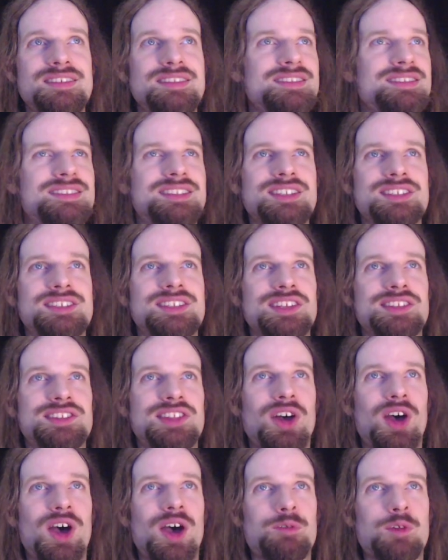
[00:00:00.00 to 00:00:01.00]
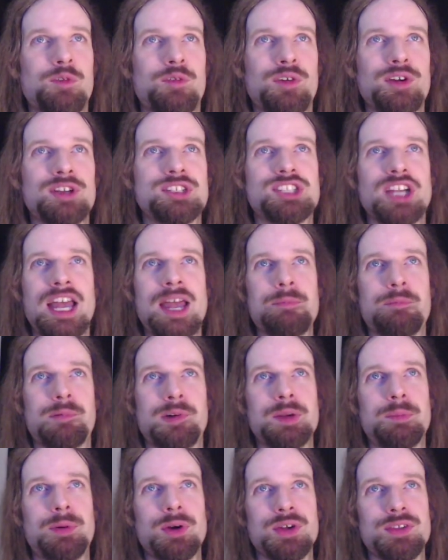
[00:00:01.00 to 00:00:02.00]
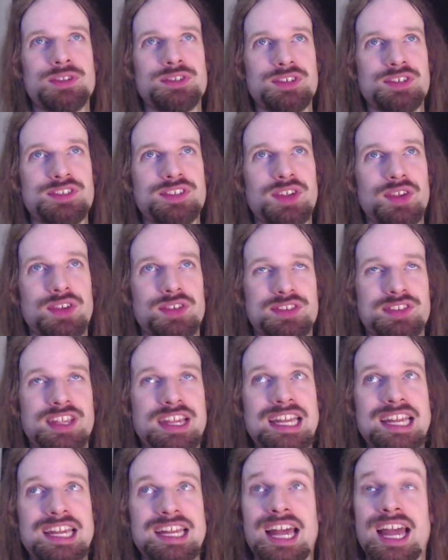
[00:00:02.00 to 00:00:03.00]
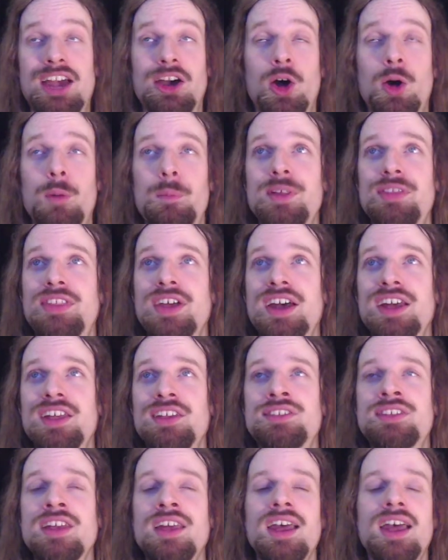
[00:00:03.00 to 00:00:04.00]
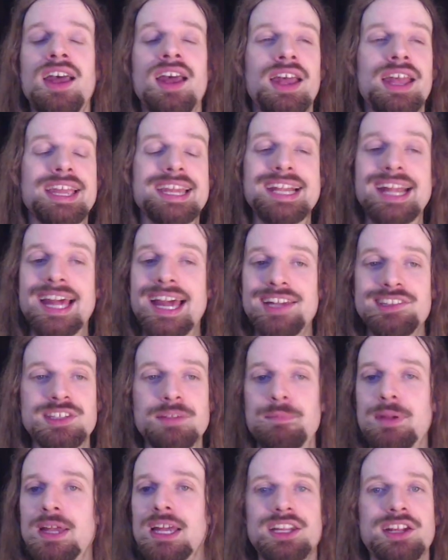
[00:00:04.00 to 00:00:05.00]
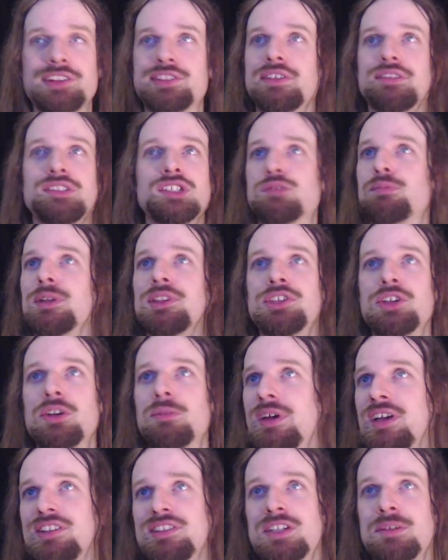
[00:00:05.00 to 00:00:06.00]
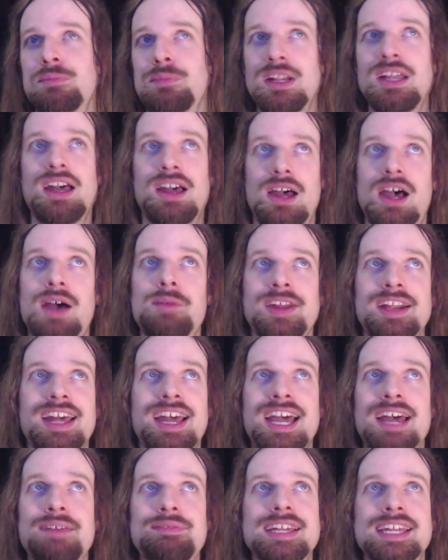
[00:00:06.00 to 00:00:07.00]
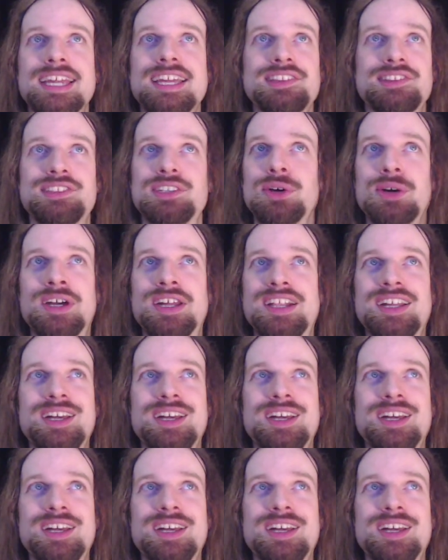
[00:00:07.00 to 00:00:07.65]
Does the offer for a giant printed poster still stand? I hope it does. It hasn't been because I've just been too busy, but I'm going to have to get to it.